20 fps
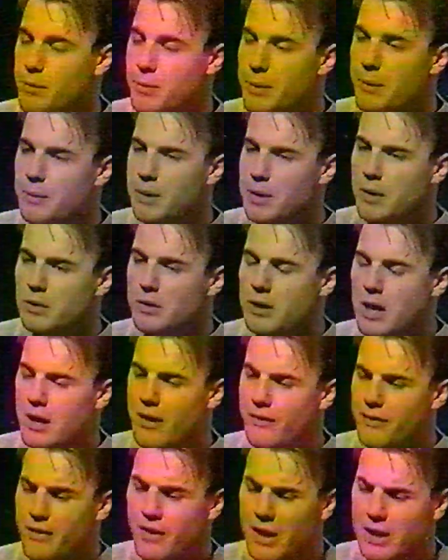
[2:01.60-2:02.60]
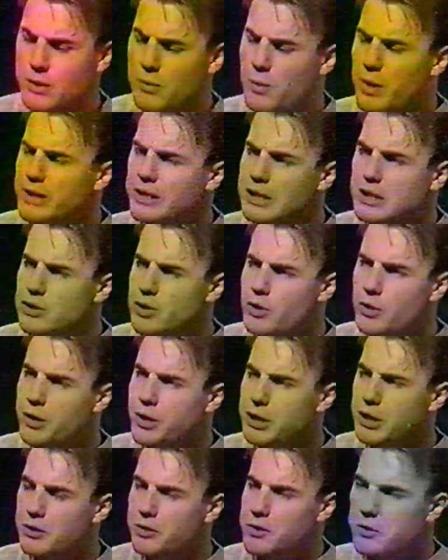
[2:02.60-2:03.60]
were good at. I think that's why you join
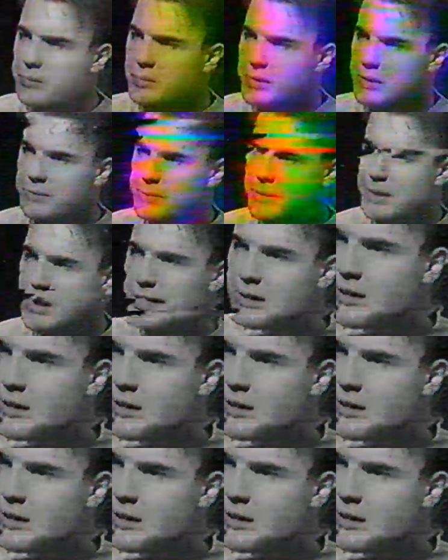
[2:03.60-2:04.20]
a group. It's because